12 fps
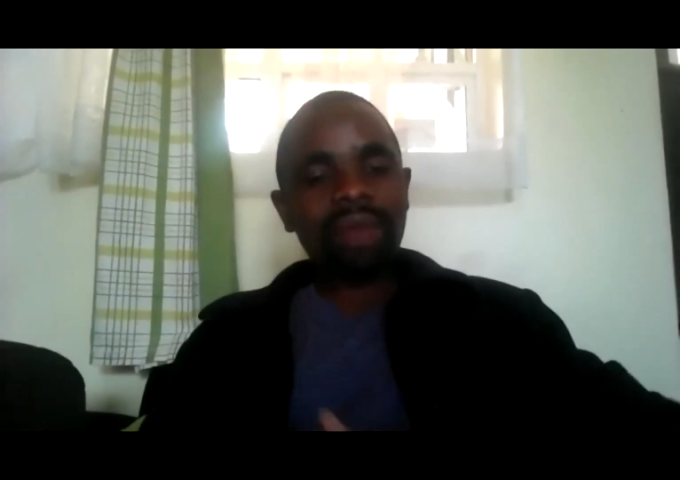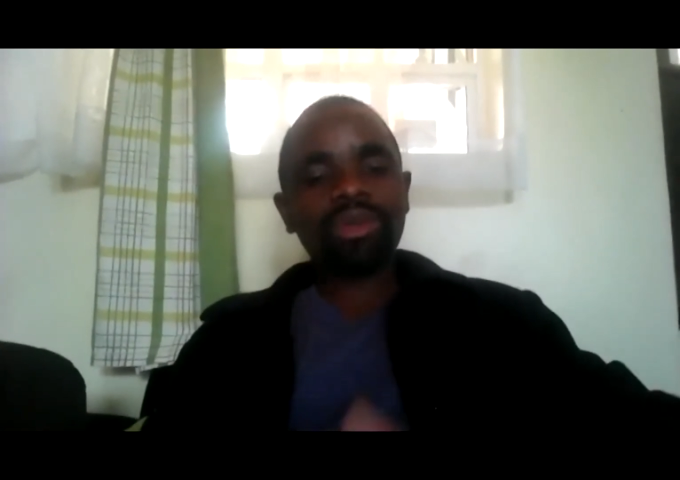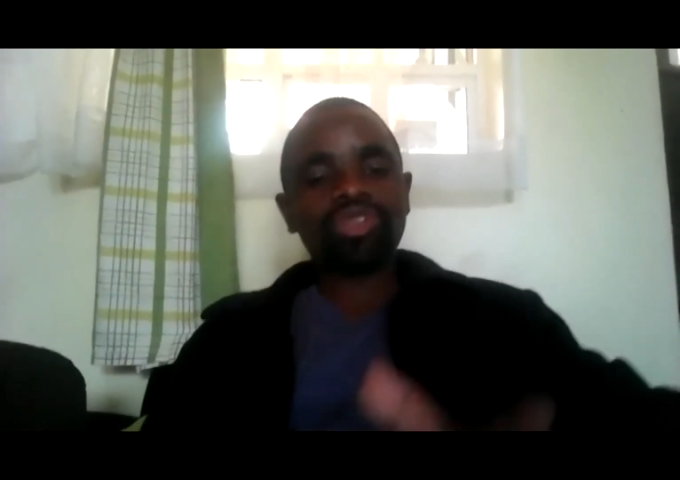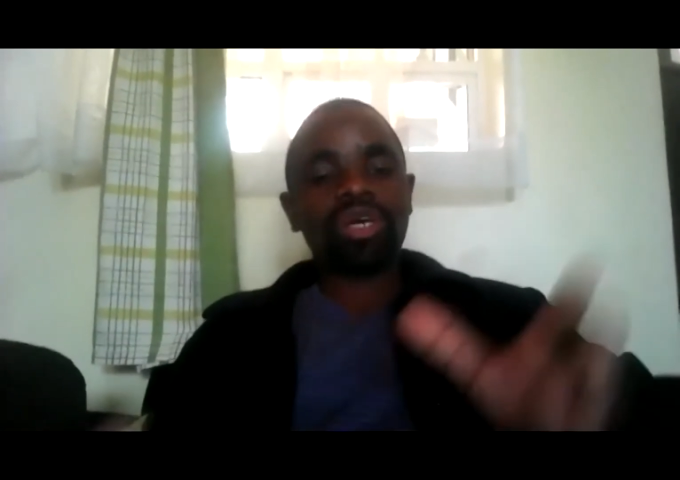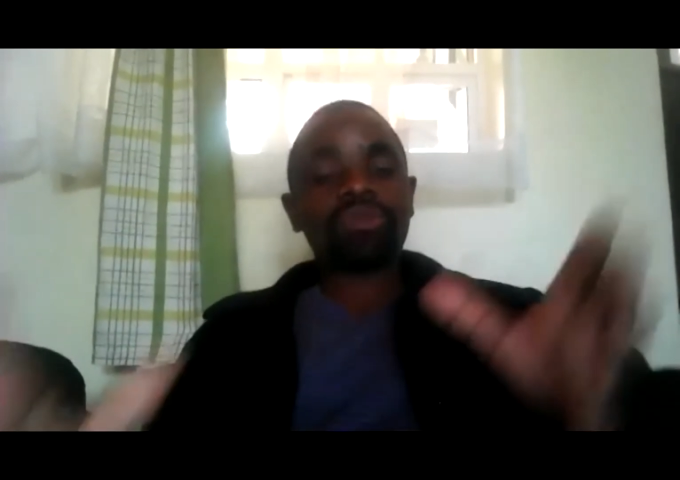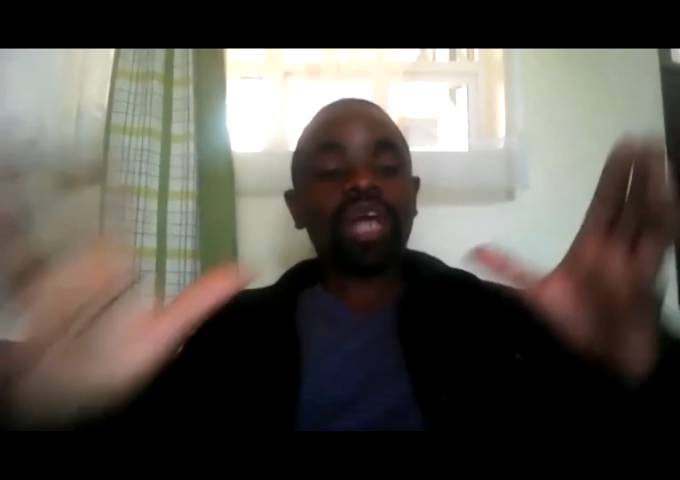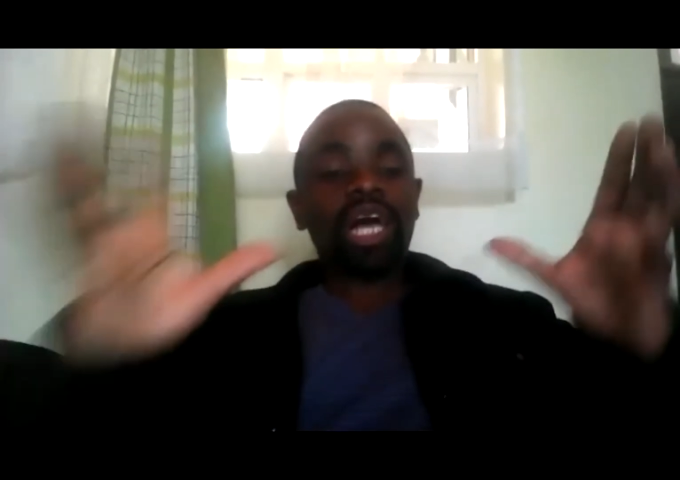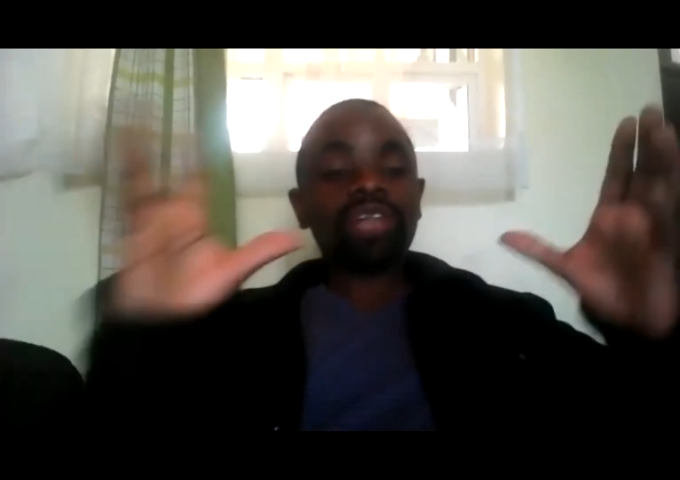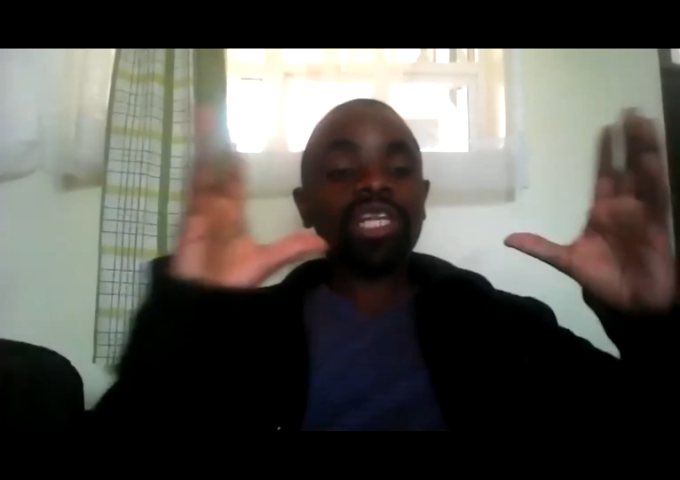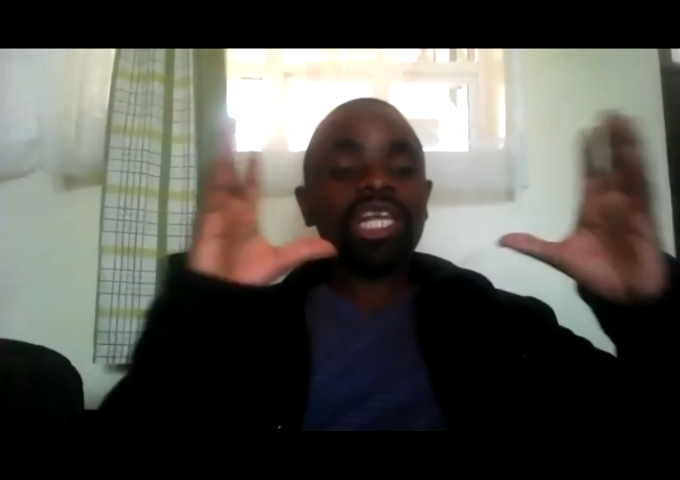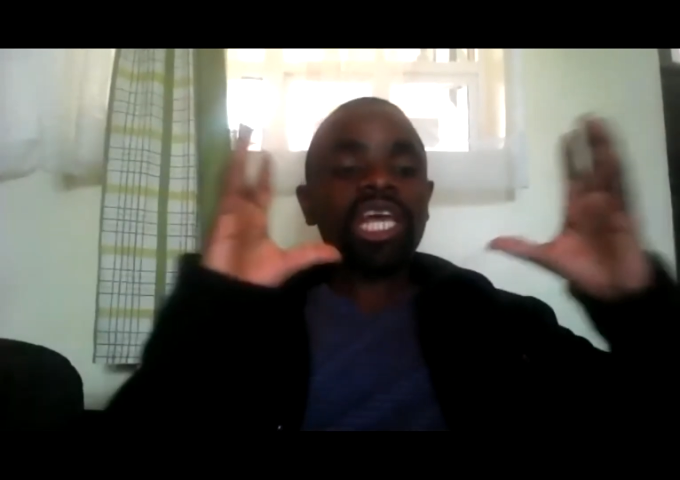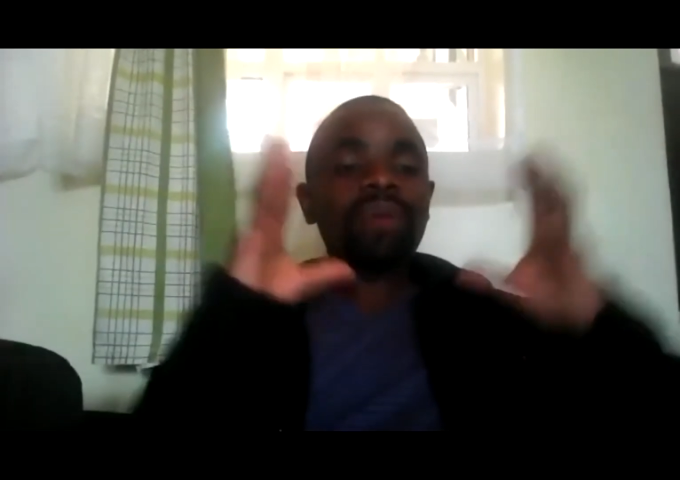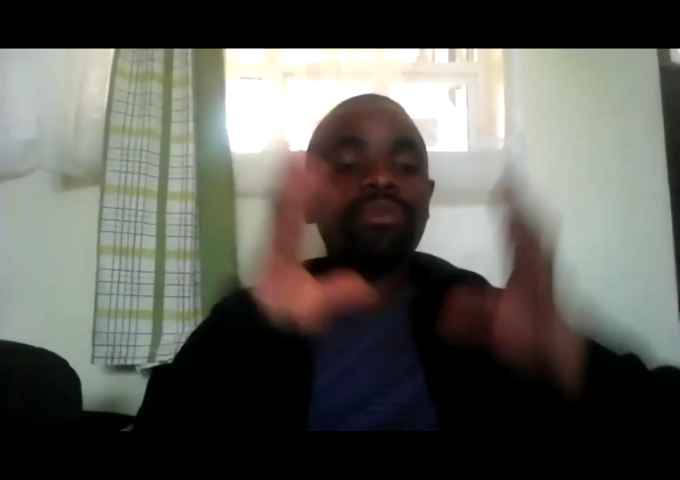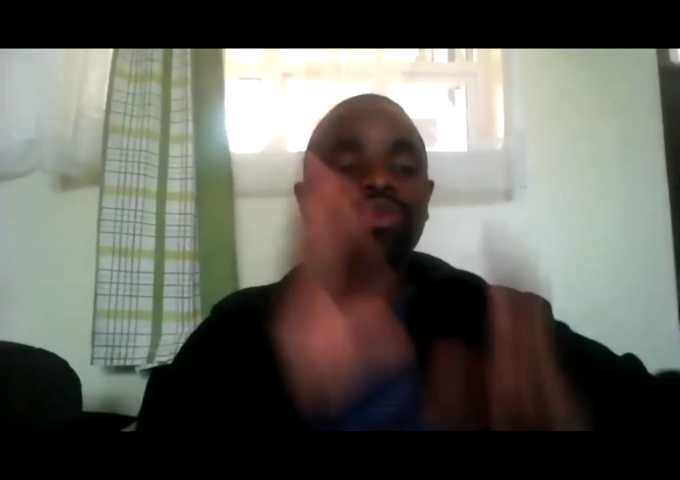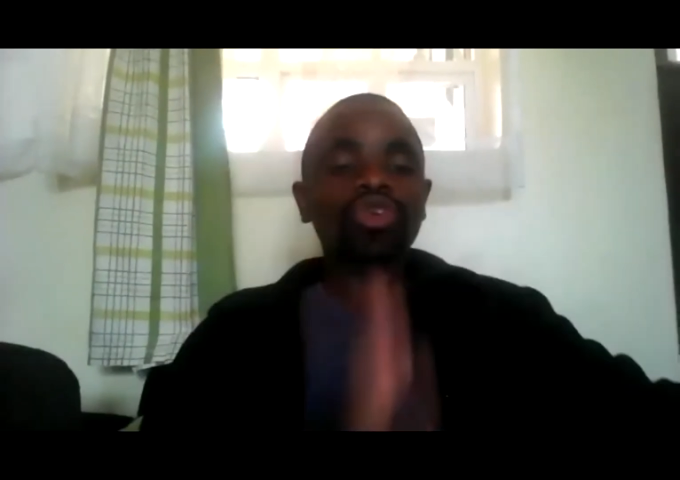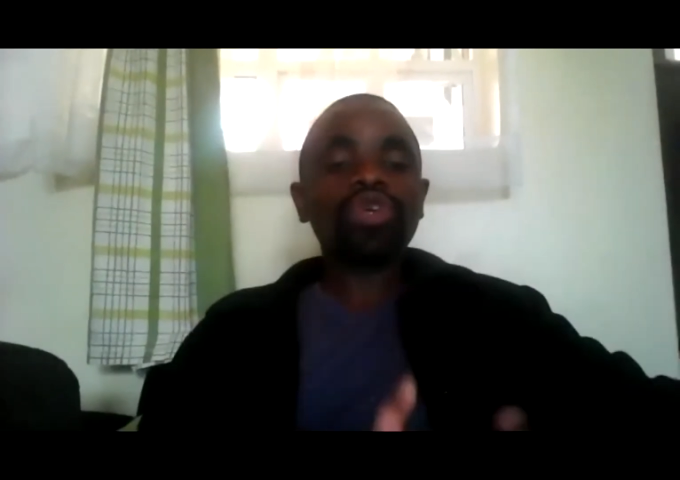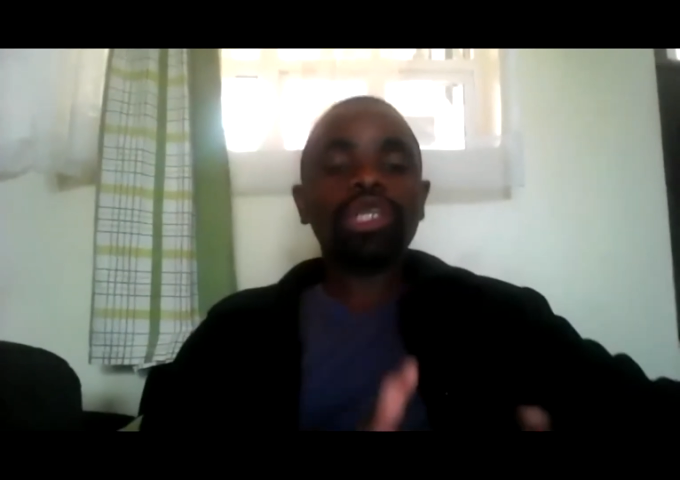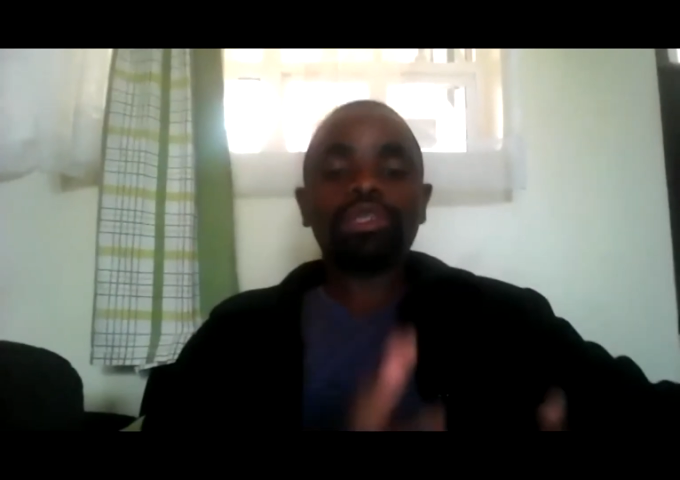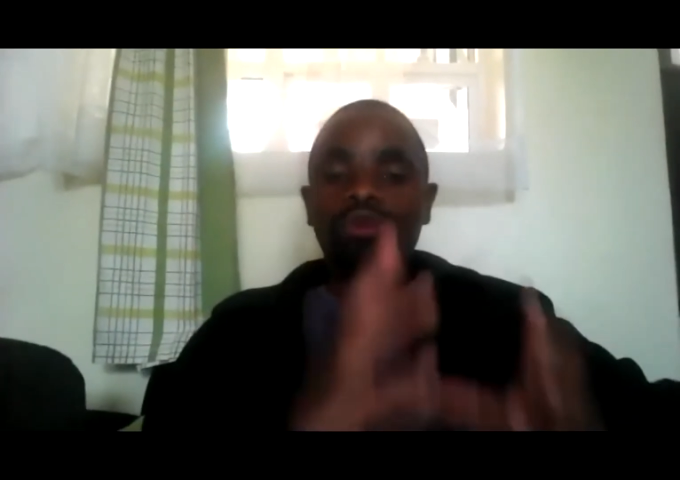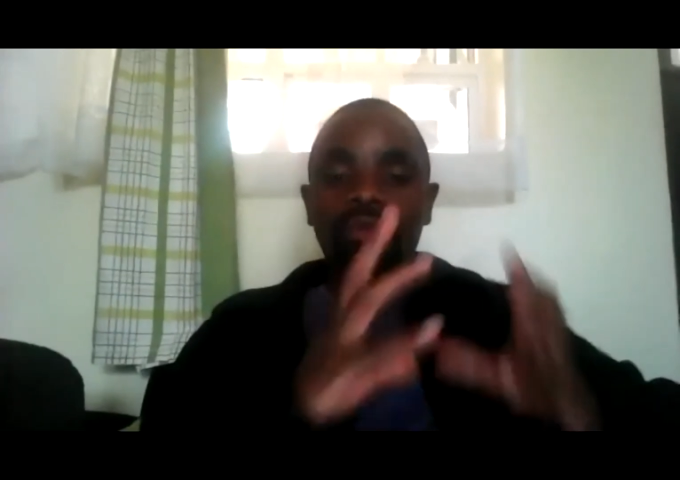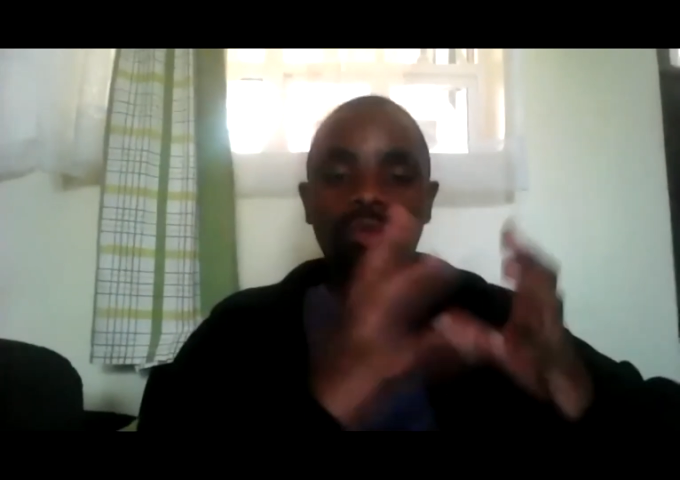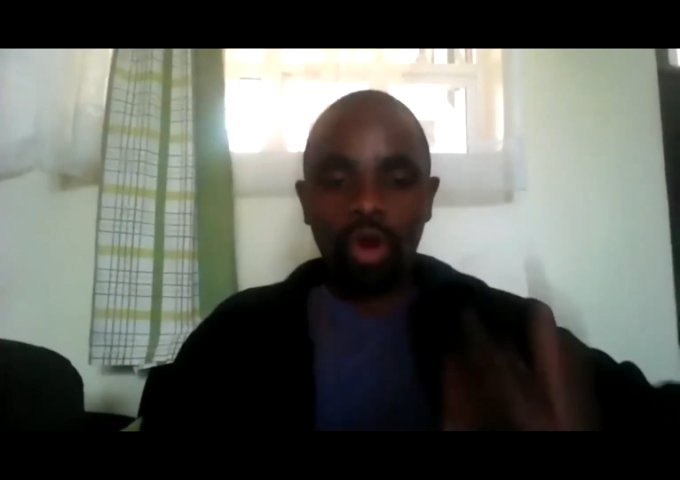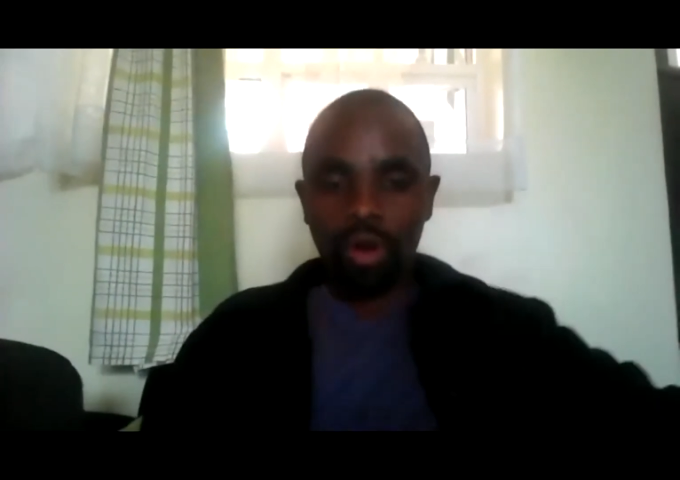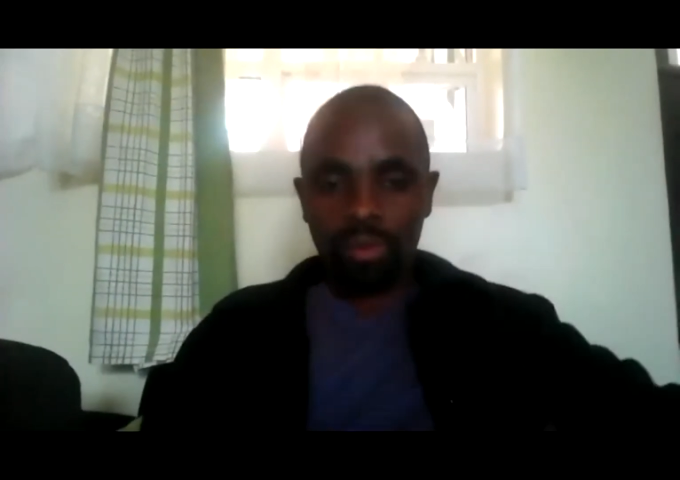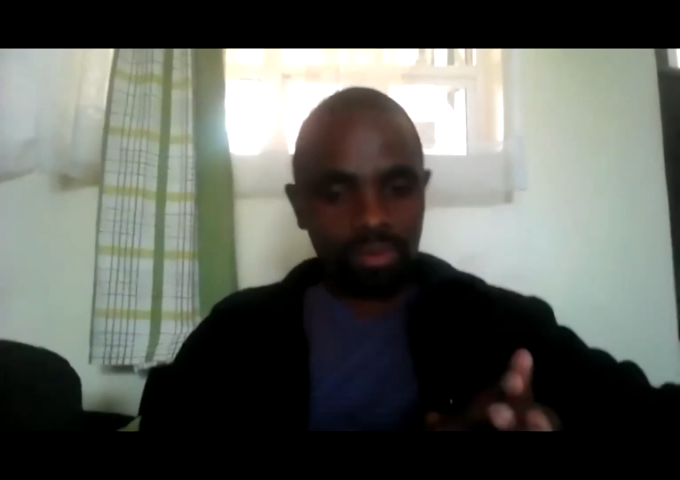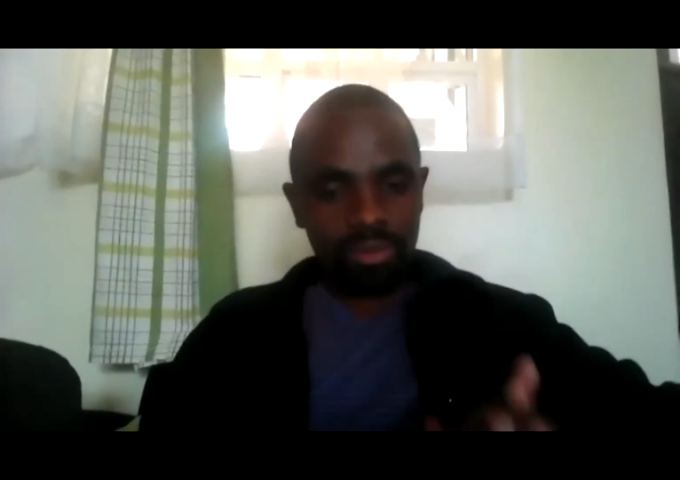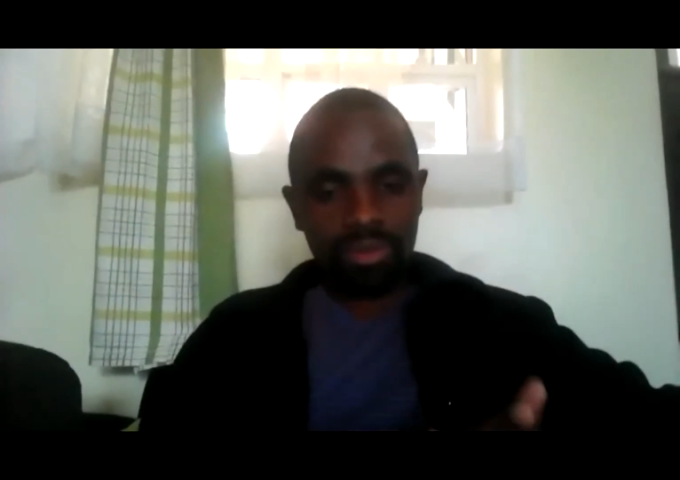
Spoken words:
but you're actually able to do it from home.